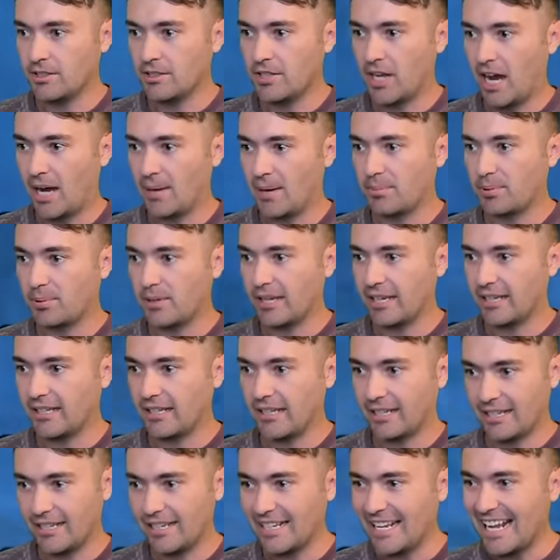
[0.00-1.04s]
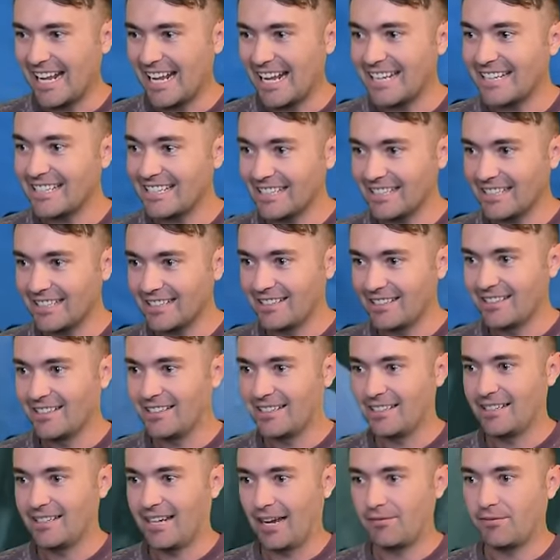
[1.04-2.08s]
not play like an idiot.
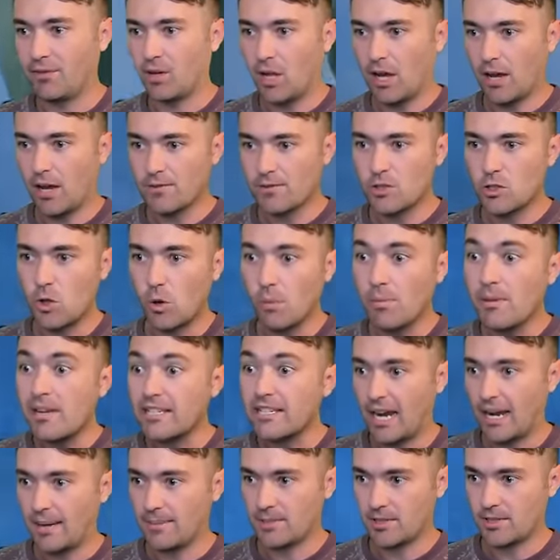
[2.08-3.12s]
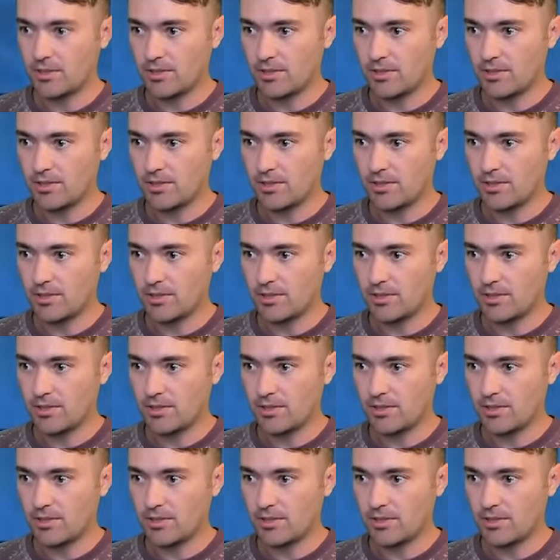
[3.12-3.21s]
I fall off so many times